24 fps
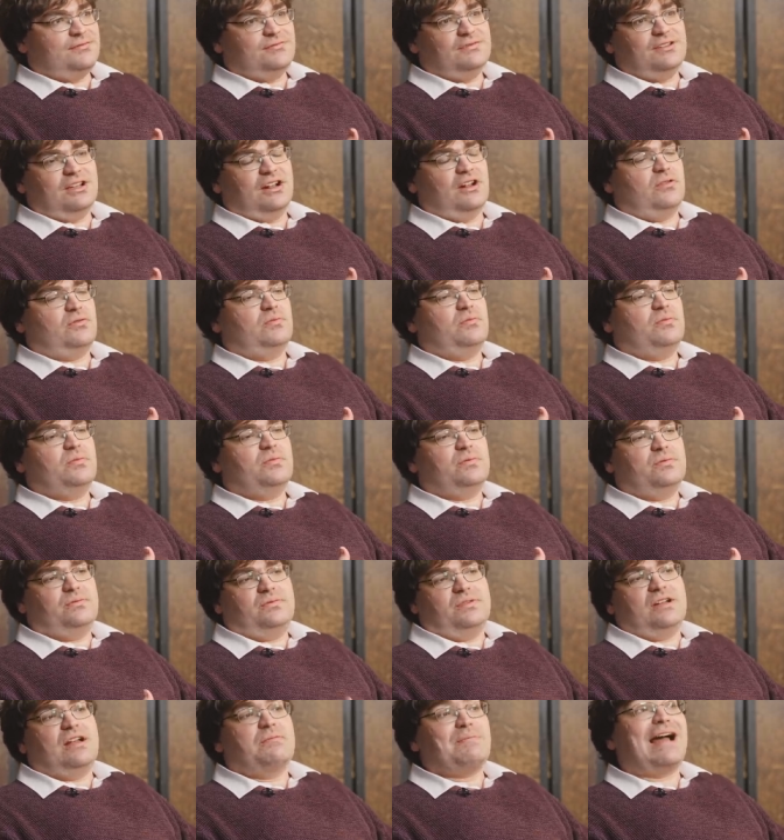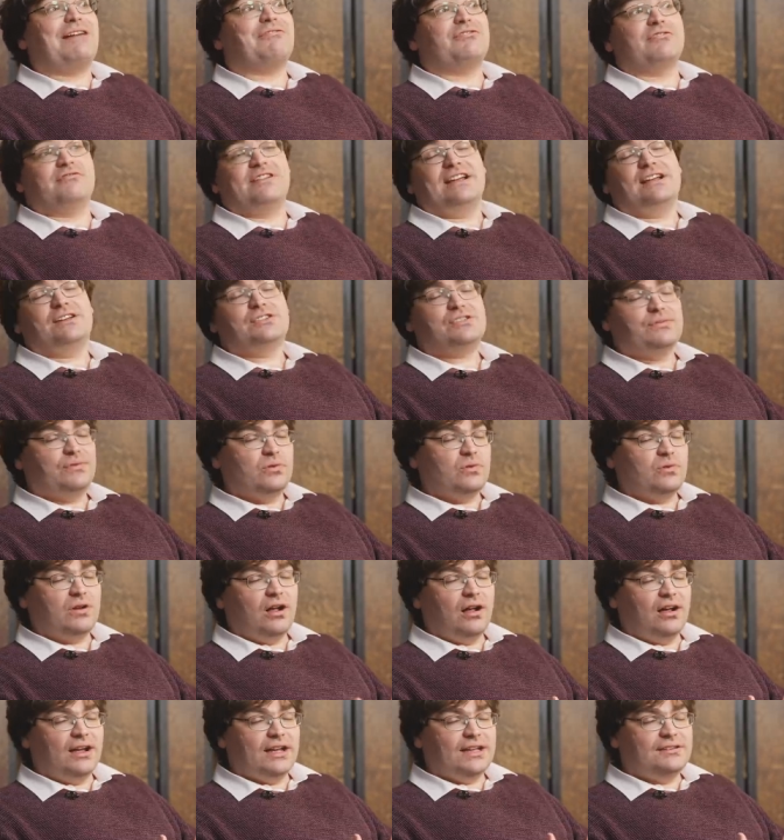you know, mavericks of all
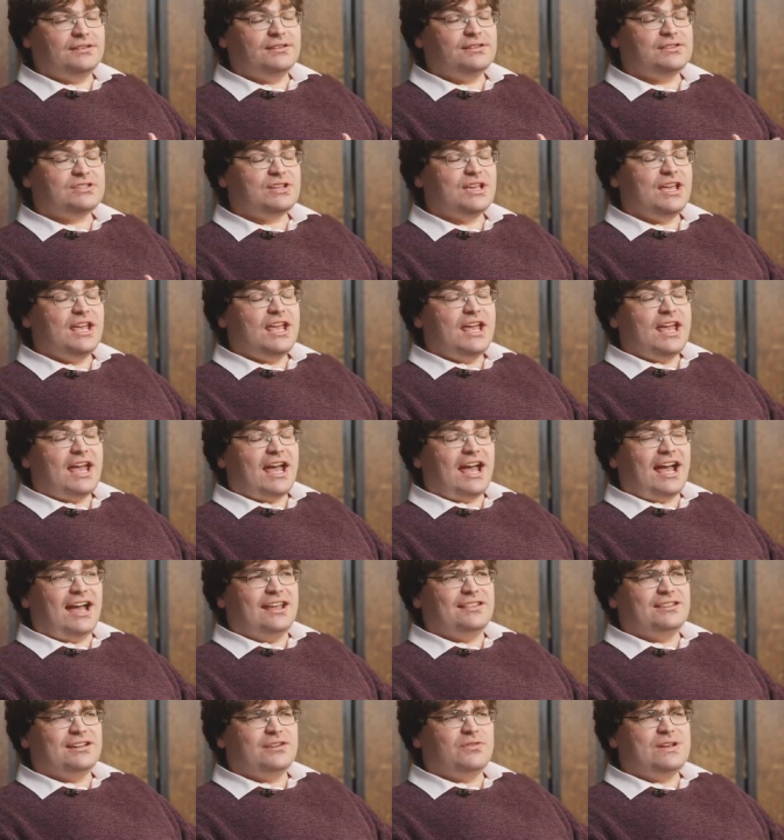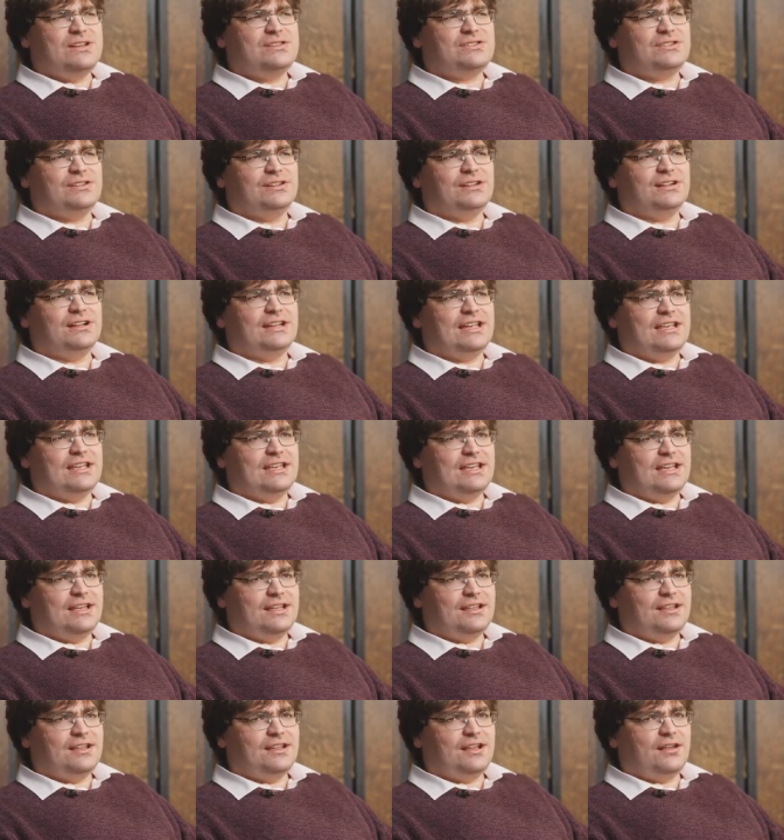kinds, and
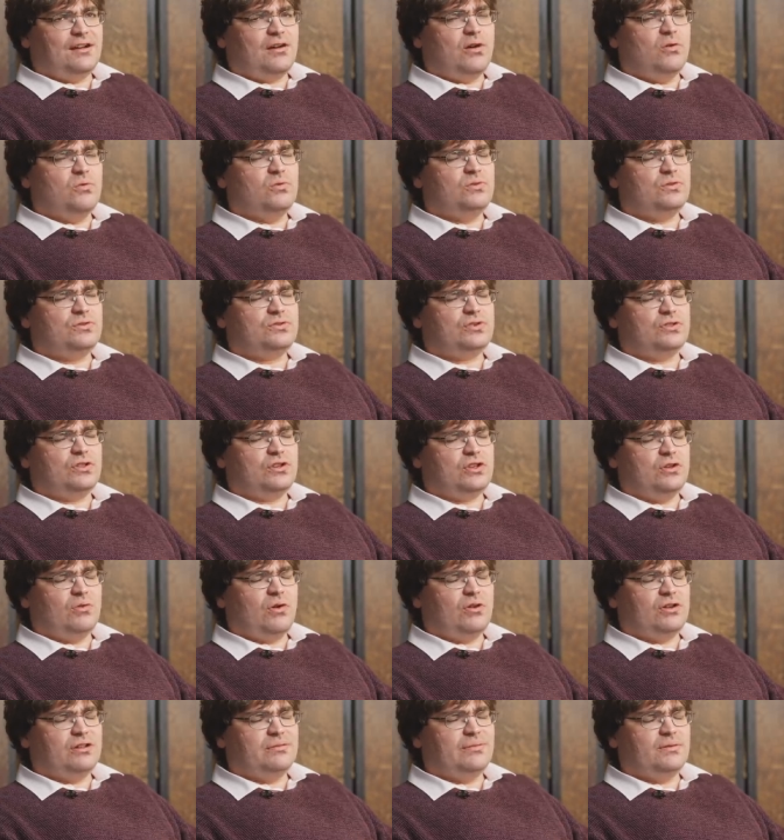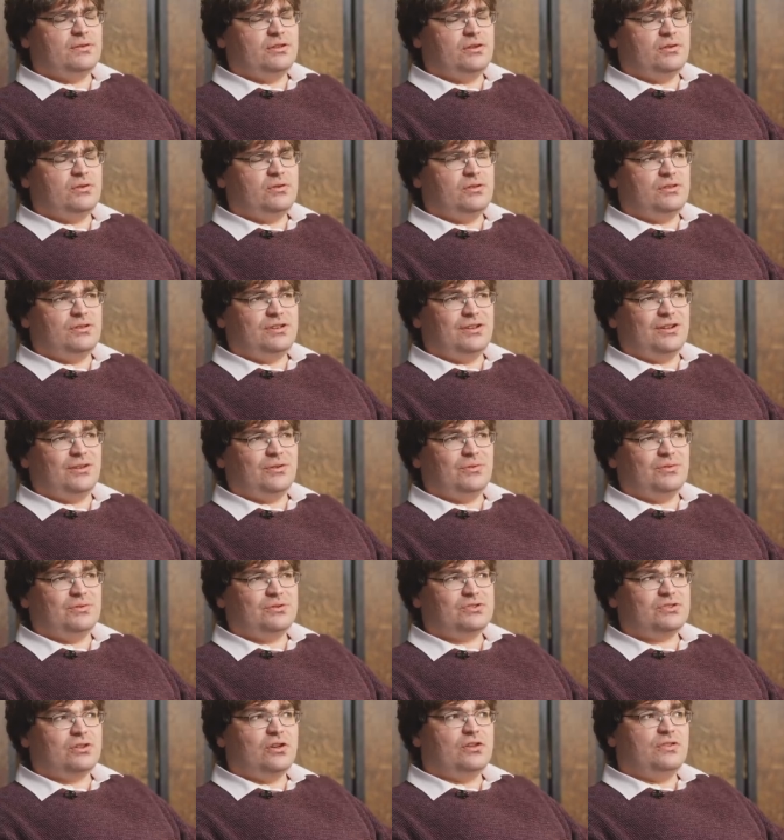increasingly a culture that you only put, you know,
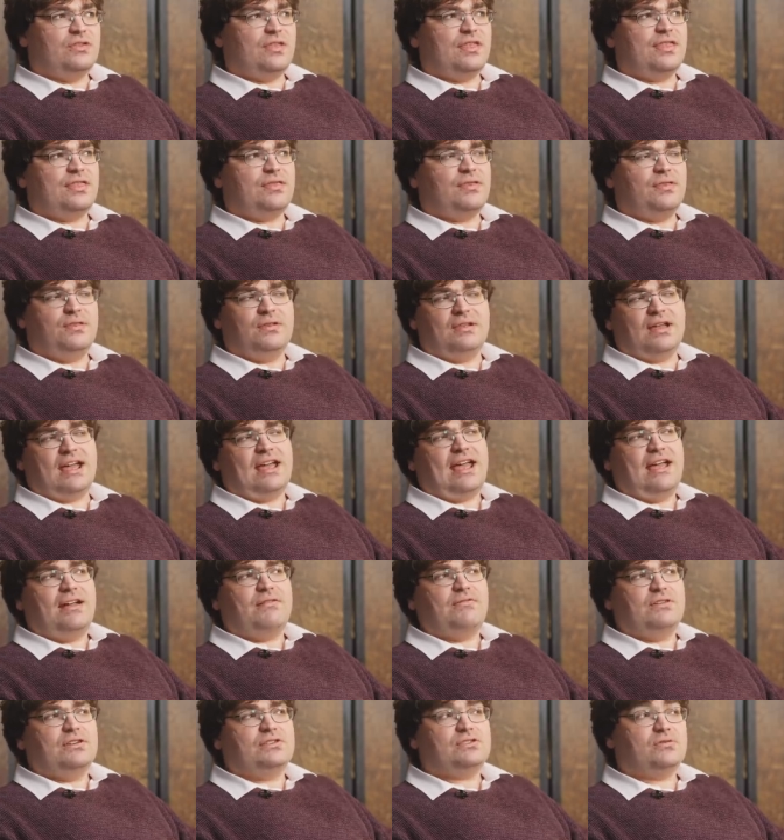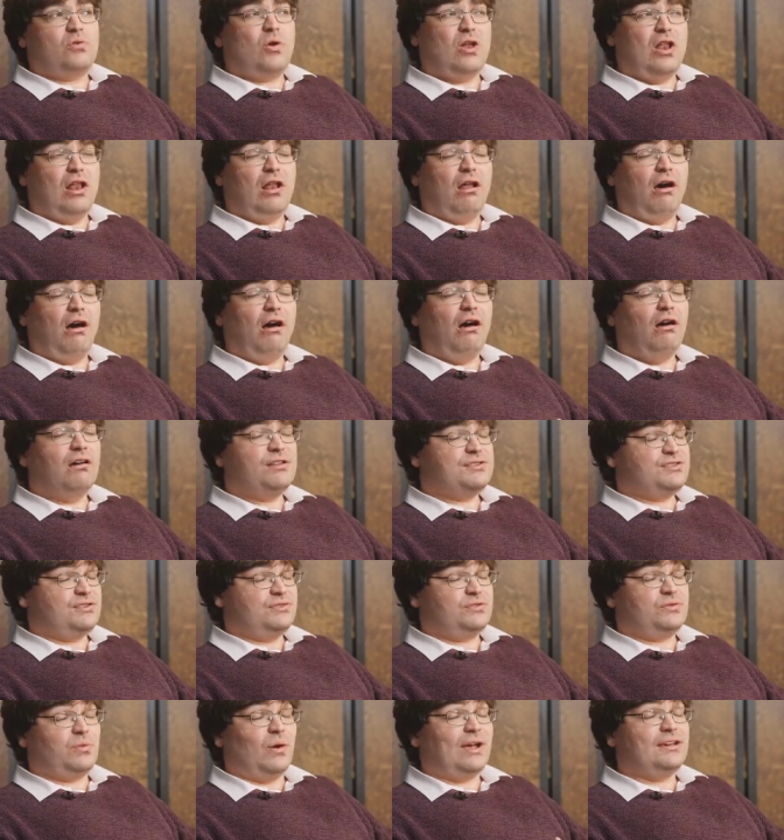certain areas, quite
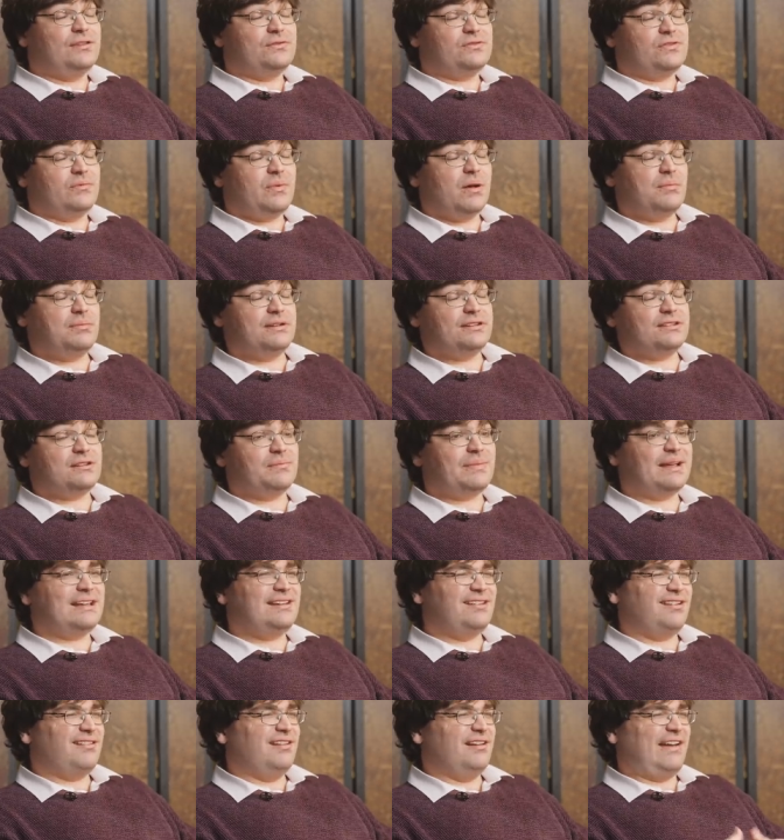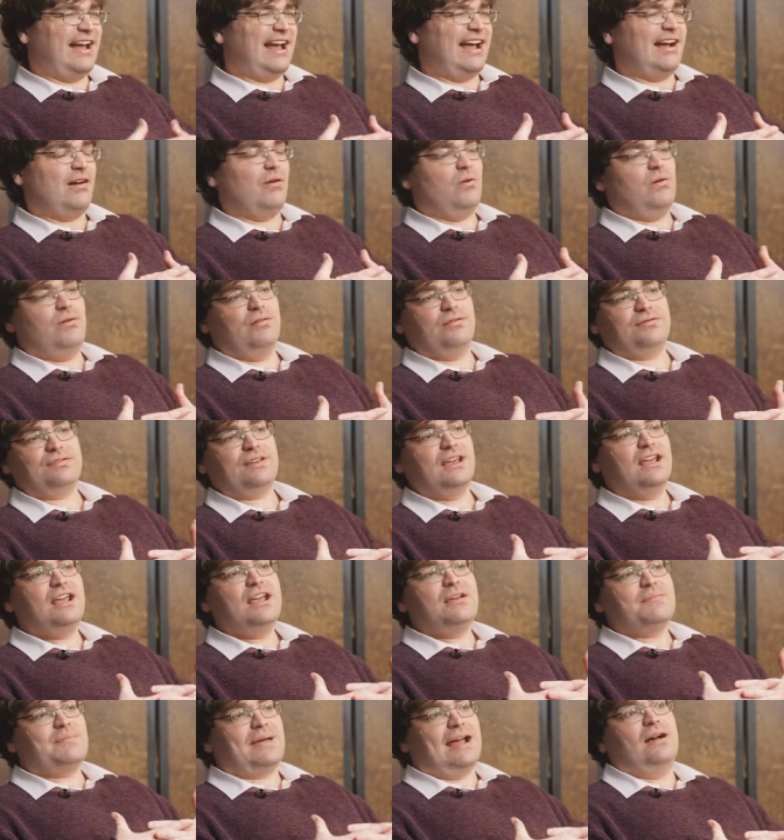large swathes of public debate are kind of out of
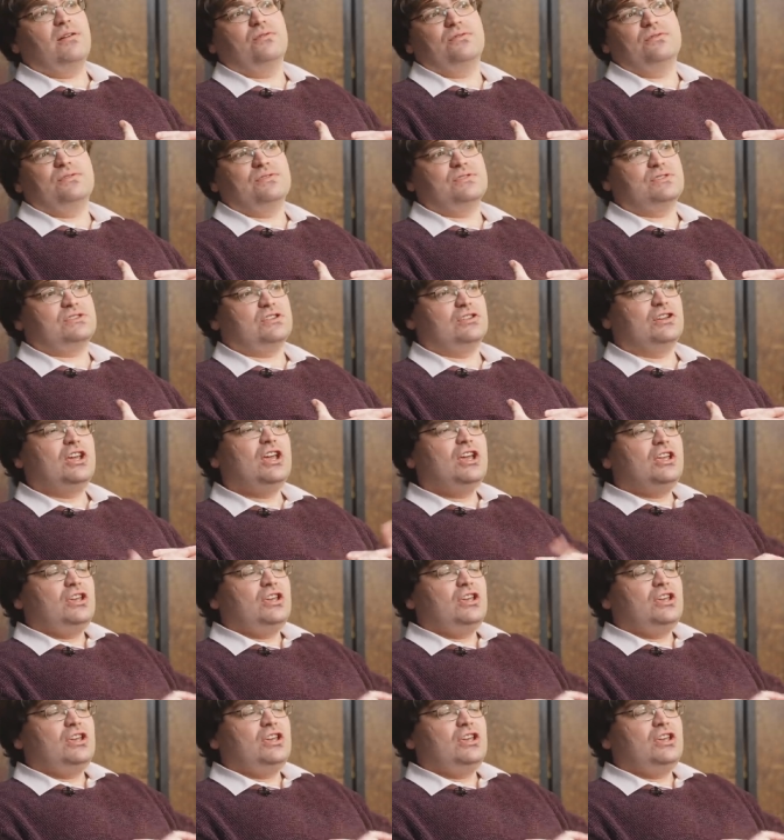bounds, and